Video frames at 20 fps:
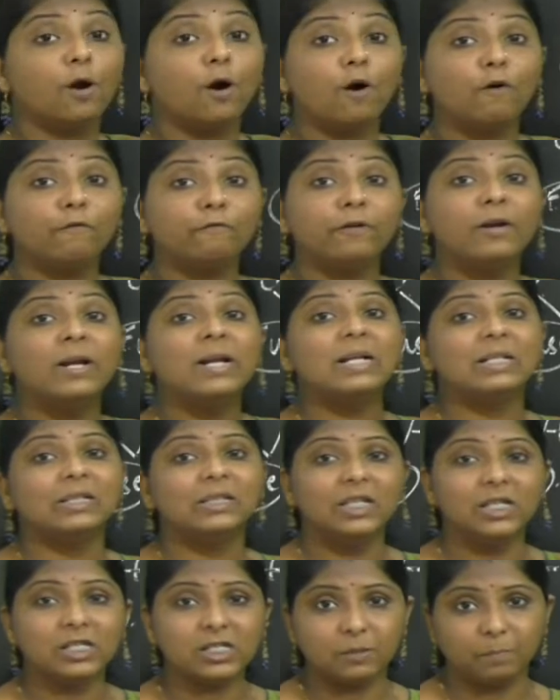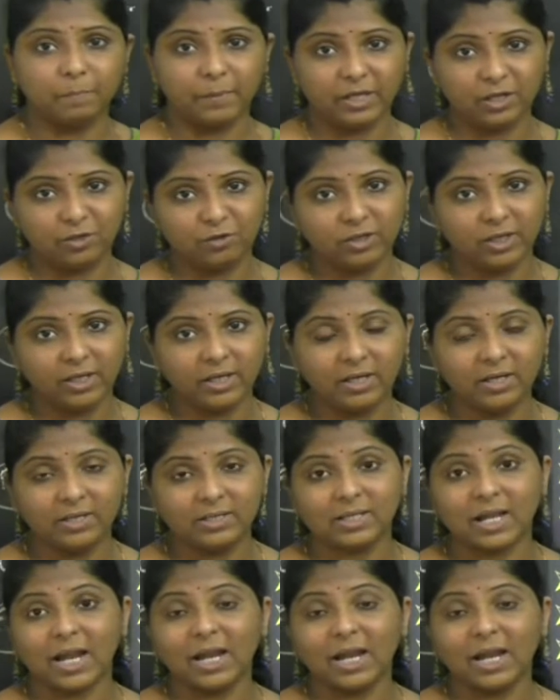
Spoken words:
of the species.